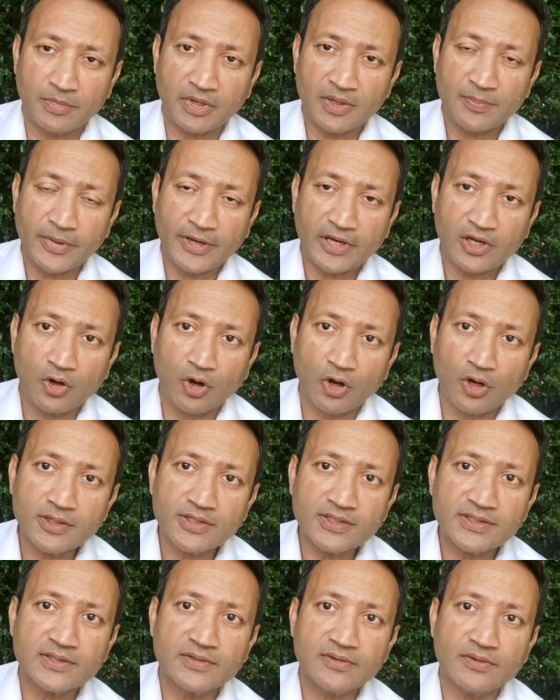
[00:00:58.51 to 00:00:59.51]
but
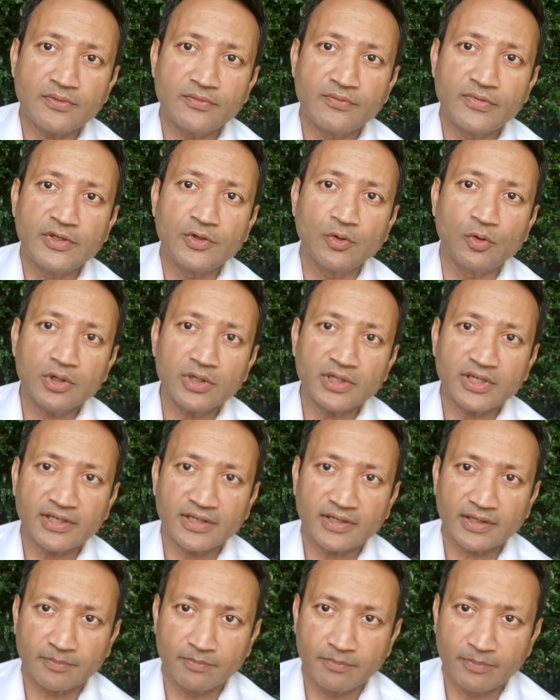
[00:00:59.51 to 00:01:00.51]
because we don't
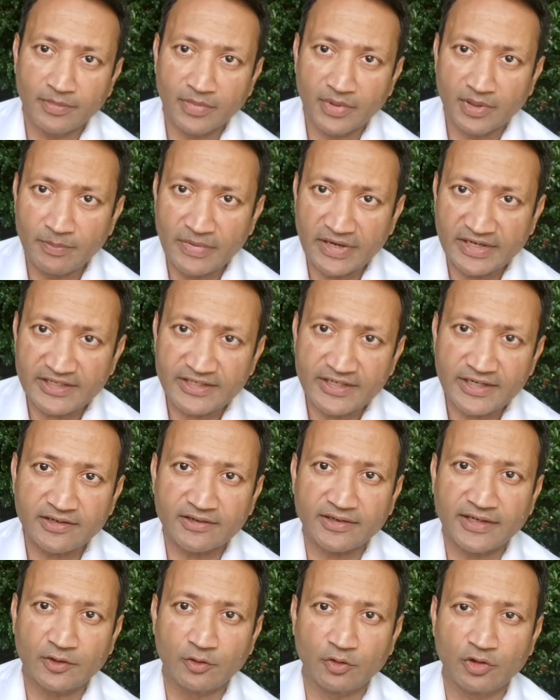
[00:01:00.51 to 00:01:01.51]

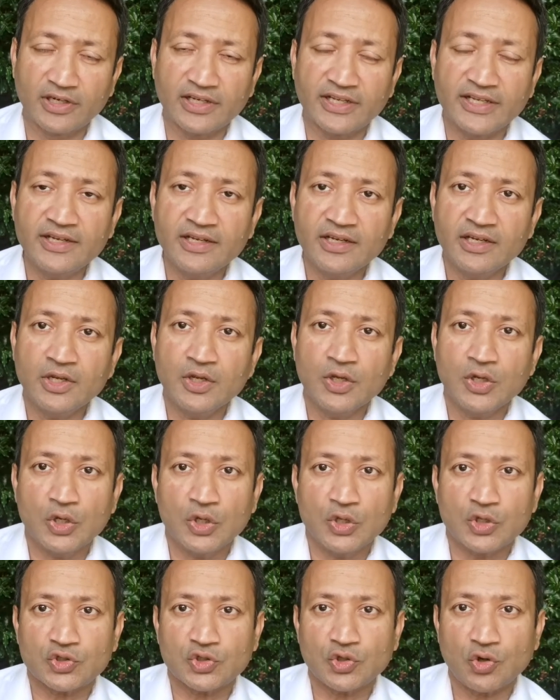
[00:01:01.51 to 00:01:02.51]
meditate regularly
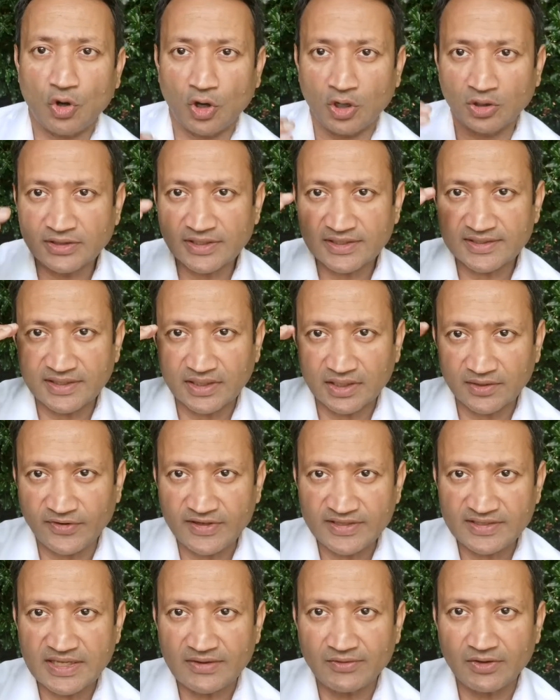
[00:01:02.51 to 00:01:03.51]
so on the
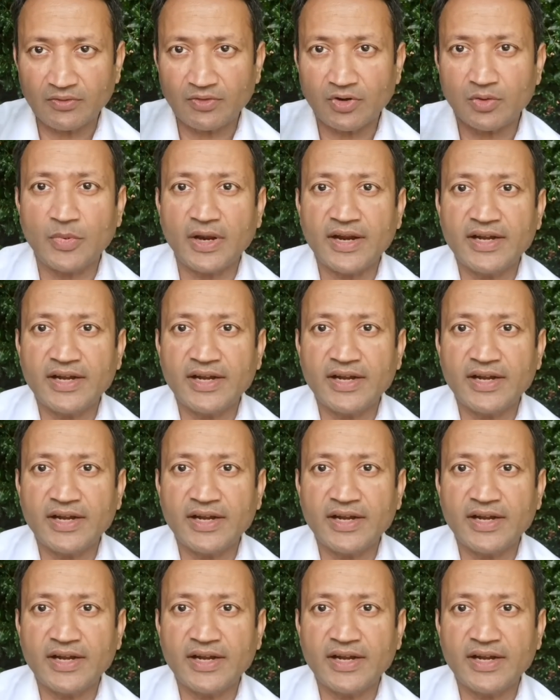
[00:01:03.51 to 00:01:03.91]
surface level of our